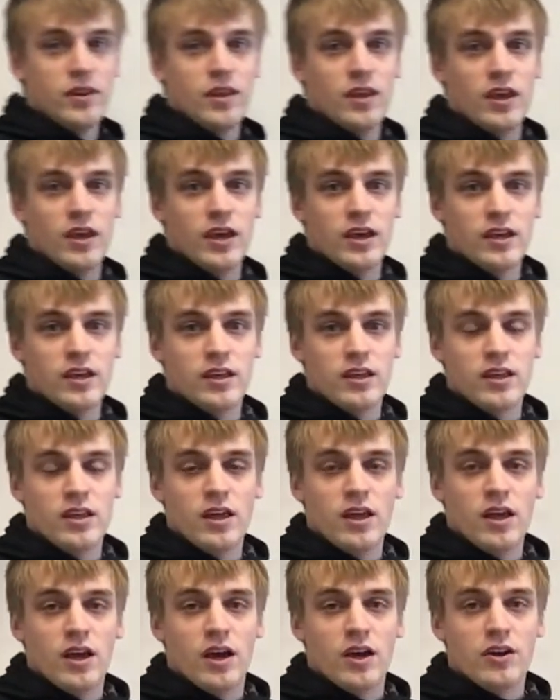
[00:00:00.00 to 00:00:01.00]
Okay,
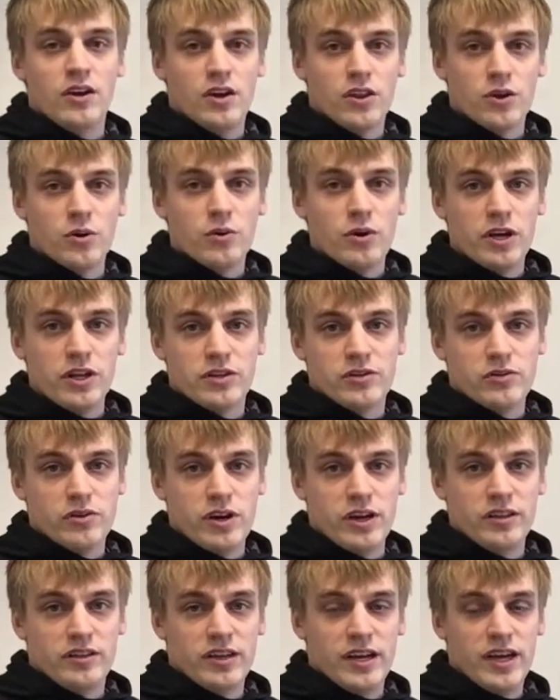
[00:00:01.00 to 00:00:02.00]
another way to
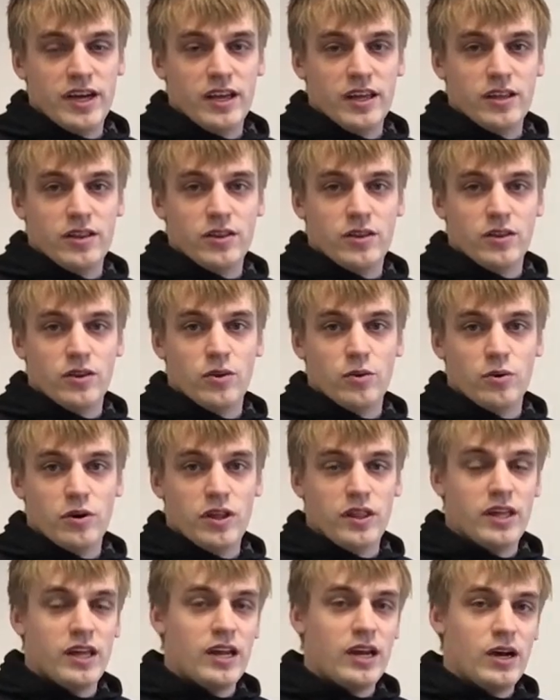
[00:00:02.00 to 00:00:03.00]
write that, and the way
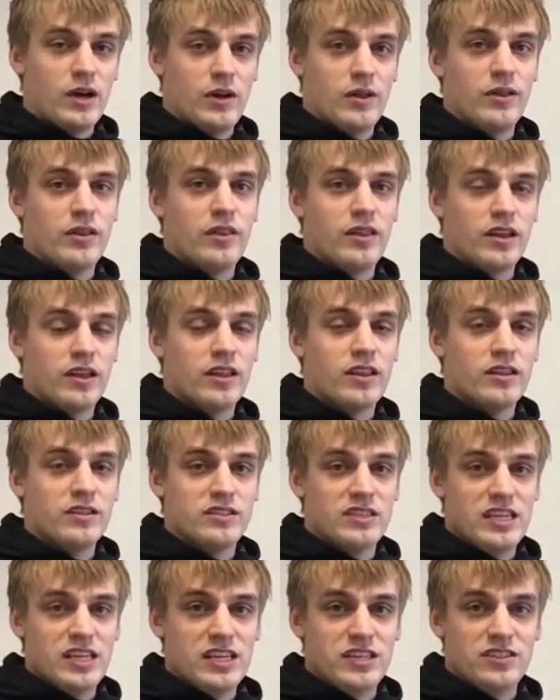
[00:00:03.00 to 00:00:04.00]
that I think
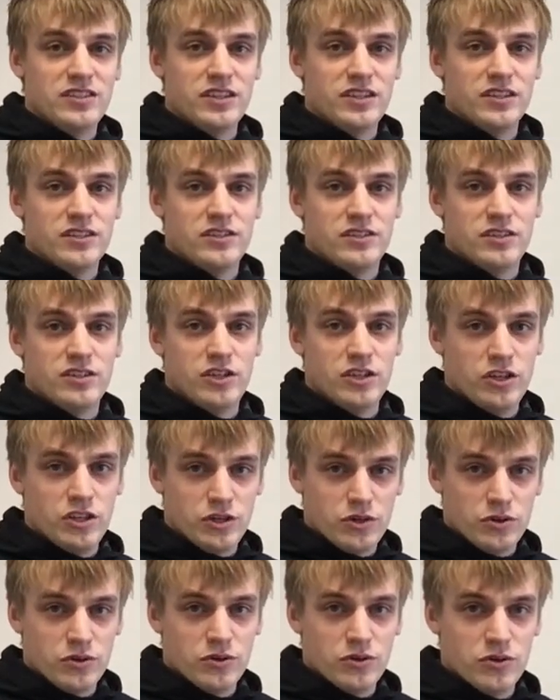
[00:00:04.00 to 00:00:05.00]
is easiest to
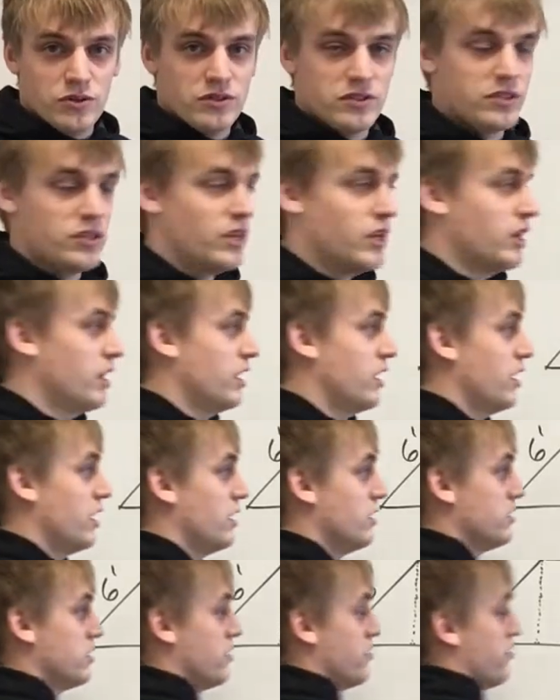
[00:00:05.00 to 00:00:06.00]
use,
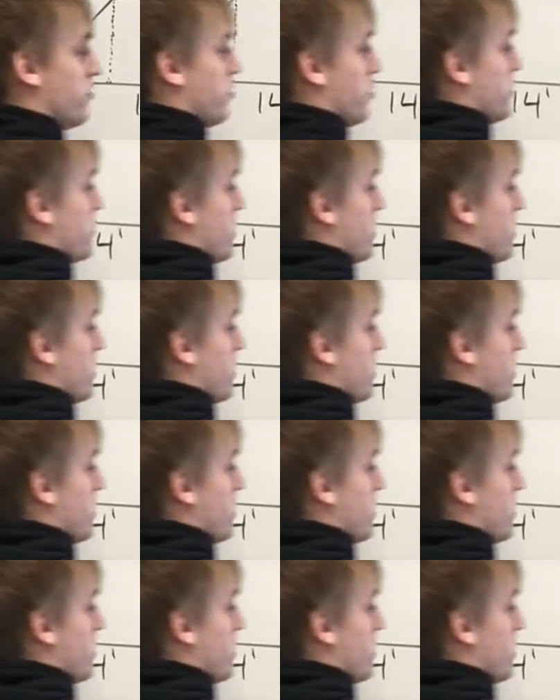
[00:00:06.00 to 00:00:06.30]
is if we